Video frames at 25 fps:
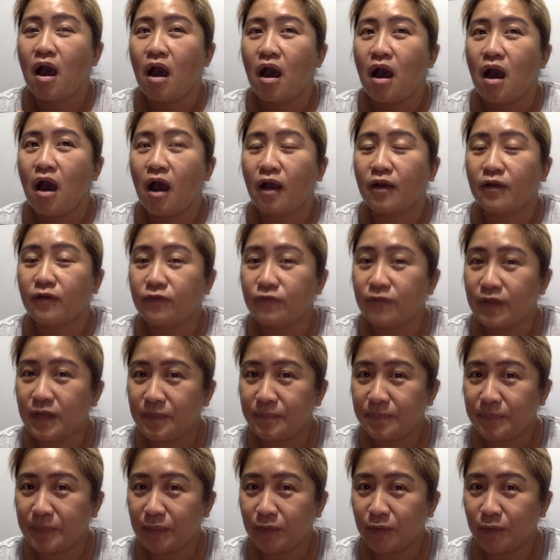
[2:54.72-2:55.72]
are
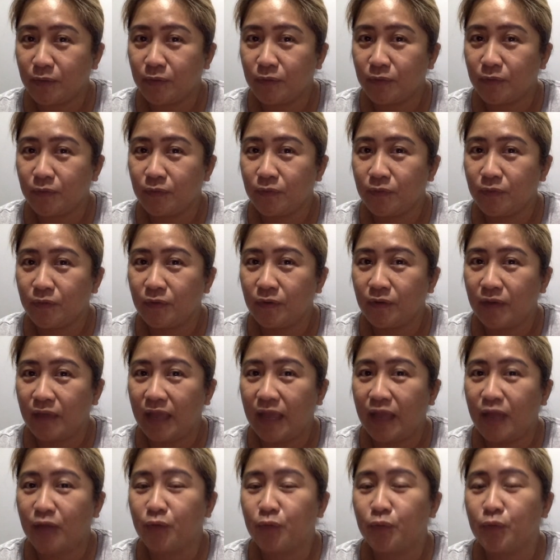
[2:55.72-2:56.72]
Filipino
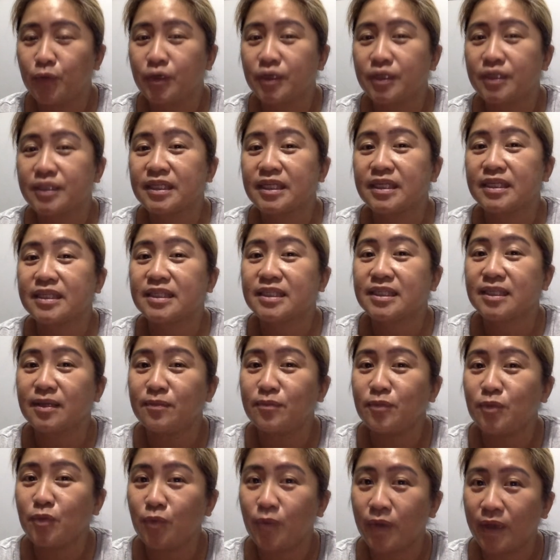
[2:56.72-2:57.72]
and worked
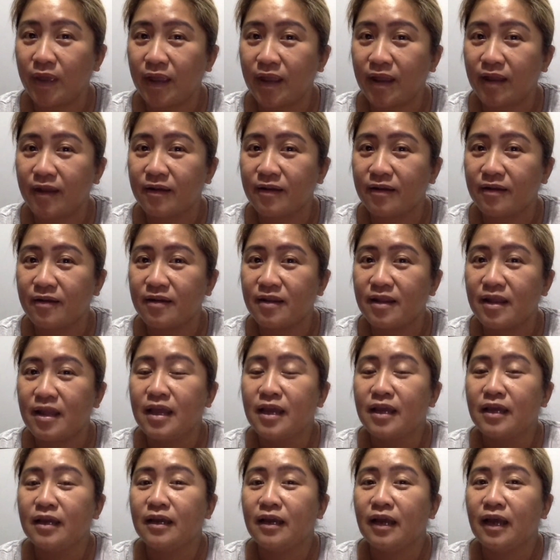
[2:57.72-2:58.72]
somewhere,
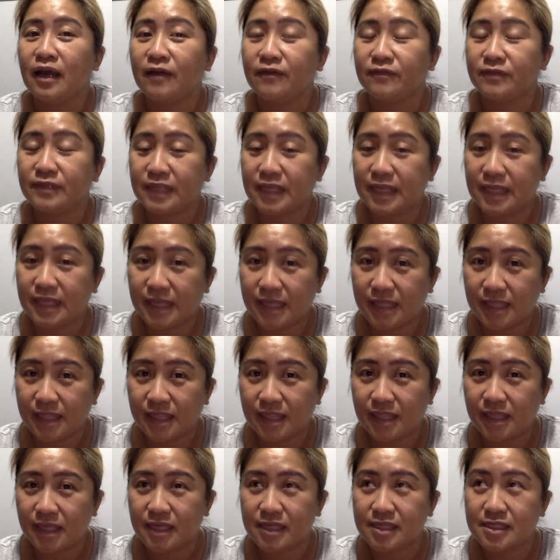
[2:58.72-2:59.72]
have
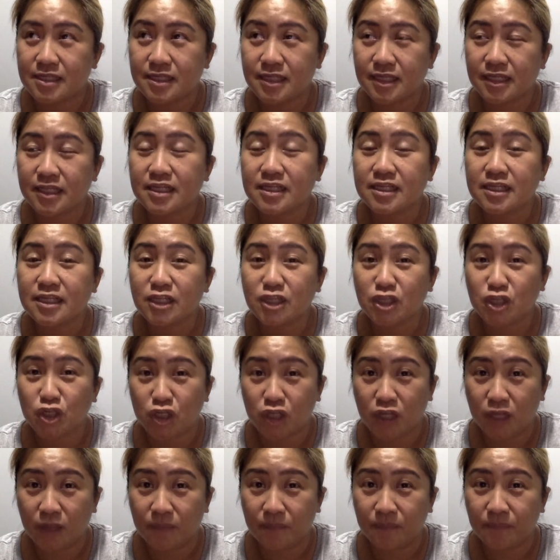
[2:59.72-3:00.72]
taken the
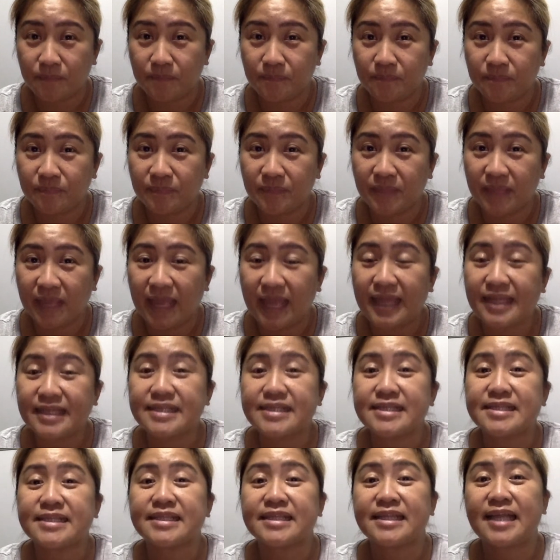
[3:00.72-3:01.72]
citizenship, and
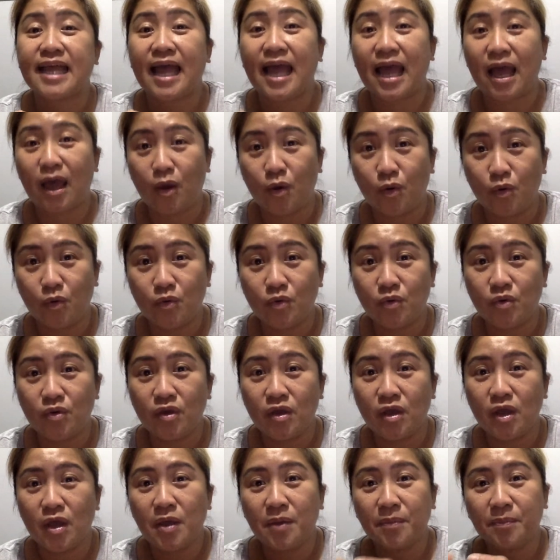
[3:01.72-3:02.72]
is now
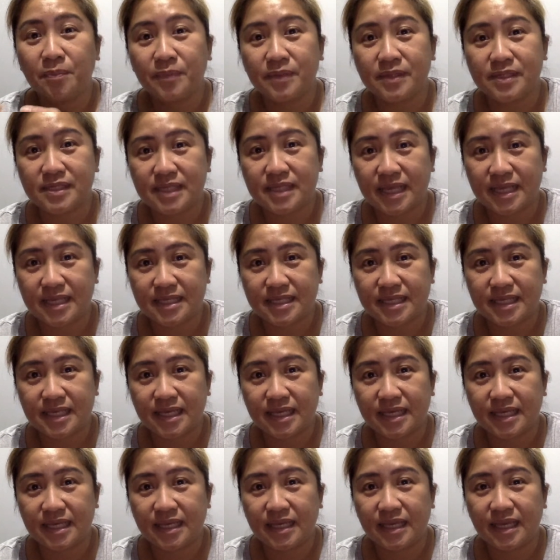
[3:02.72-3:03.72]

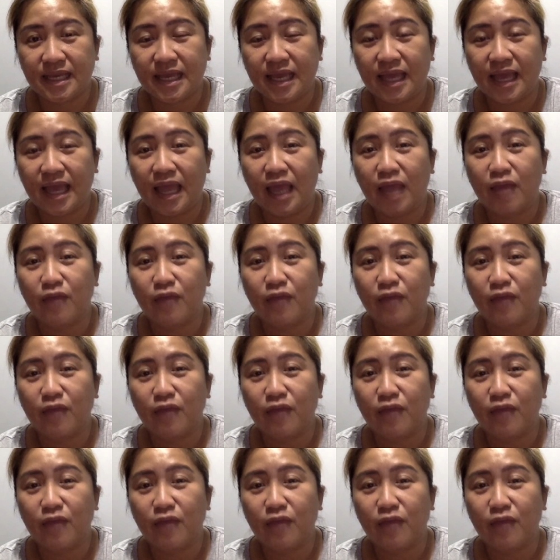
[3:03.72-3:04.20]
possessing a